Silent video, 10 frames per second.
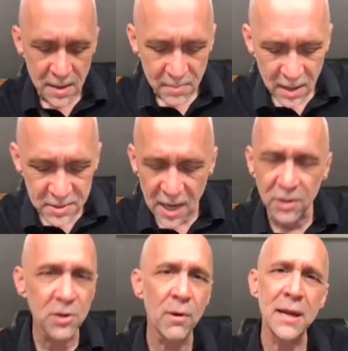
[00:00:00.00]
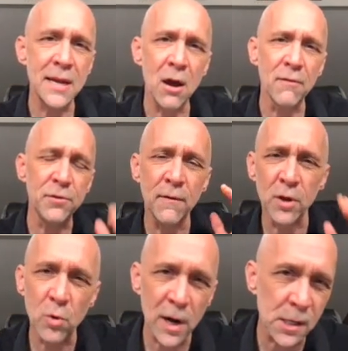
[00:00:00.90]
But I'm telling you right now, if you have the
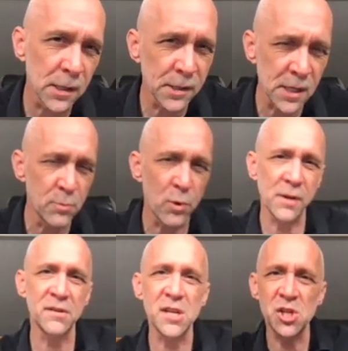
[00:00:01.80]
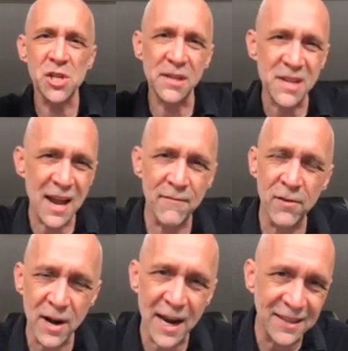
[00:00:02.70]
greatest listing presentation that's
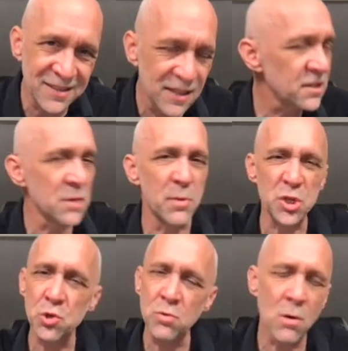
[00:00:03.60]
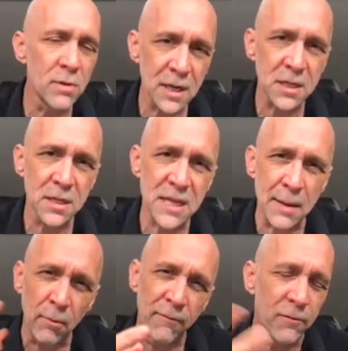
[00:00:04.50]
ever existed, but you don't get to the
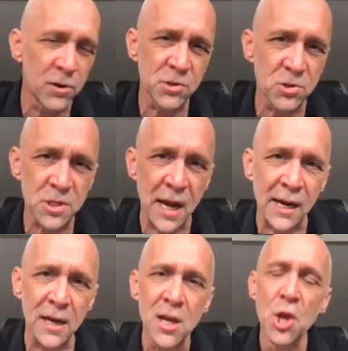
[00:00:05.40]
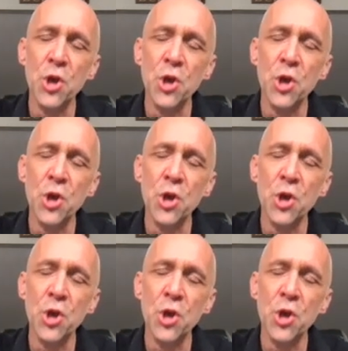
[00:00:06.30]
table first or second,